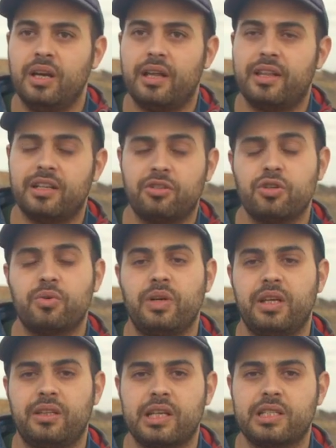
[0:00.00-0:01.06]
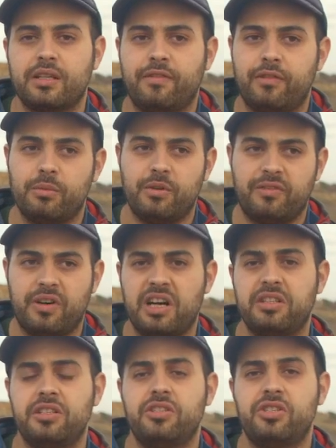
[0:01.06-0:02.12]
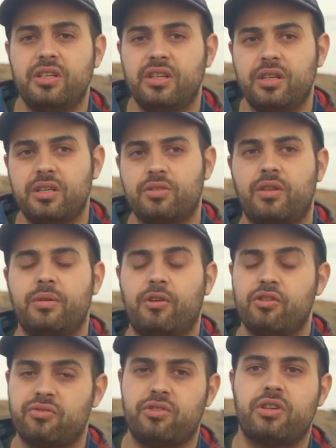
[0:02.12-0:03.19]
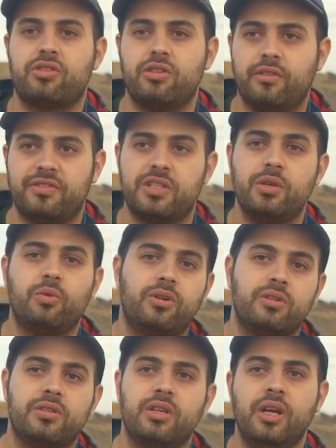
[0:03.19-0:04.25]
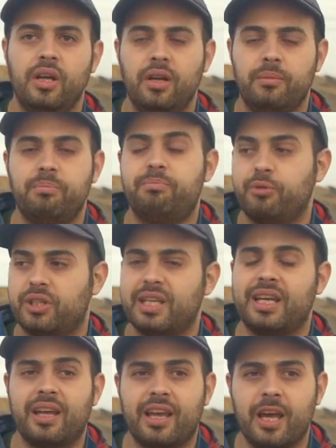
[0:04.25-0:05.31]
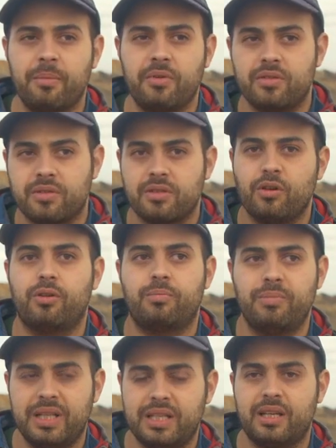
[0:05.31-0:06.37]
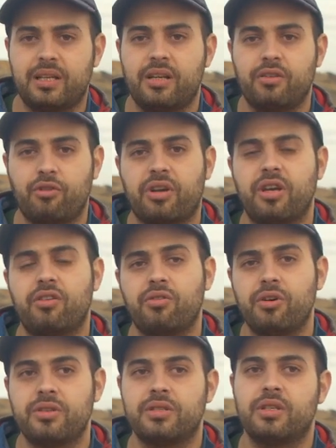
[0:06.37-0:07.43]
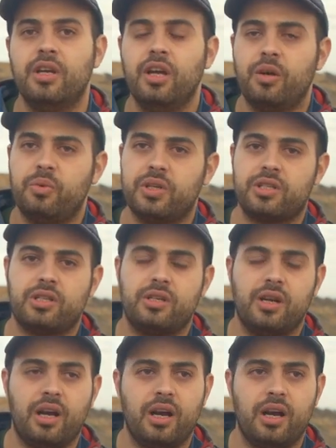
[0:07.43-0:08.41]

And that usually takes the form of hard engineering, so the construction of seawalls, putting in gabions or building rocky groins, which